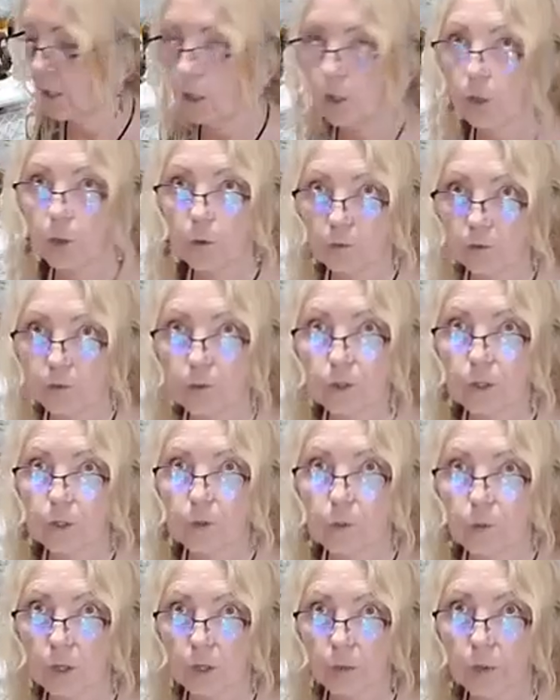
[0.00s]
oomph to
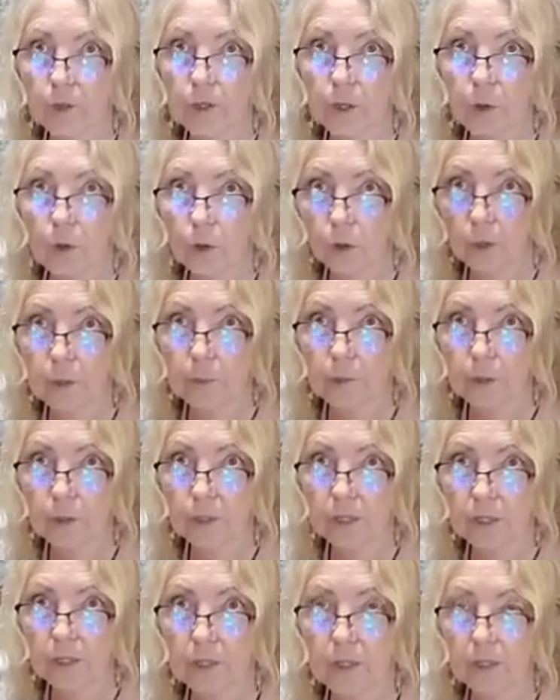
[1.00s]
work with the whole immune
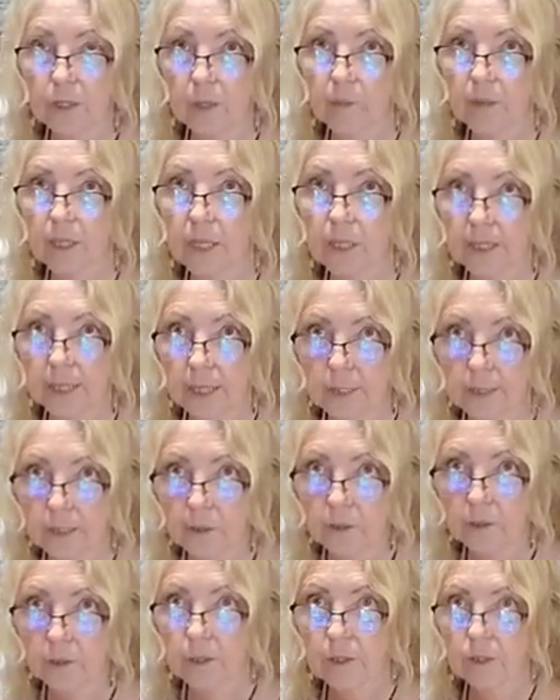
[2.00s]
system, the
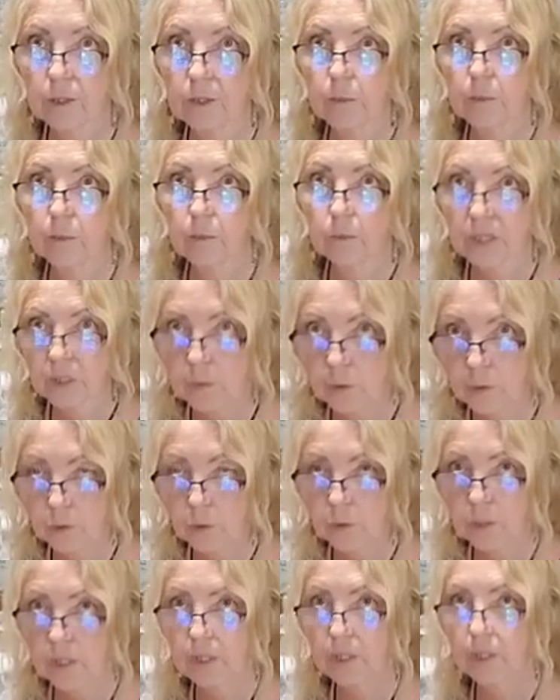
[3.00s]
intestinal system, the
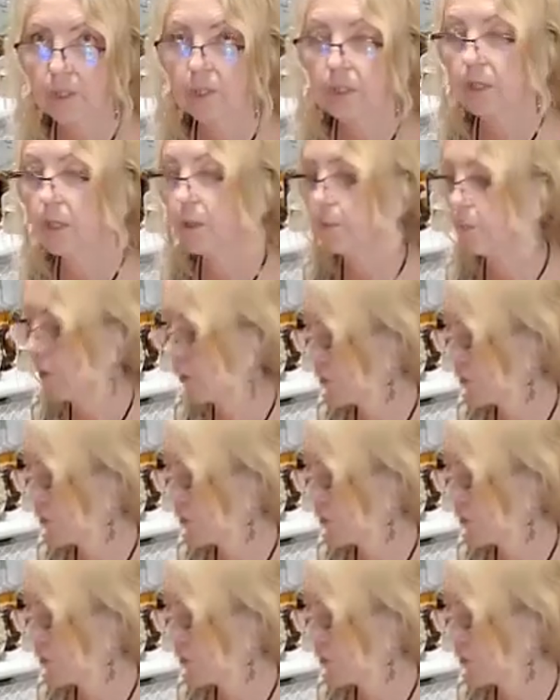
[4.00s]
respiratory system, the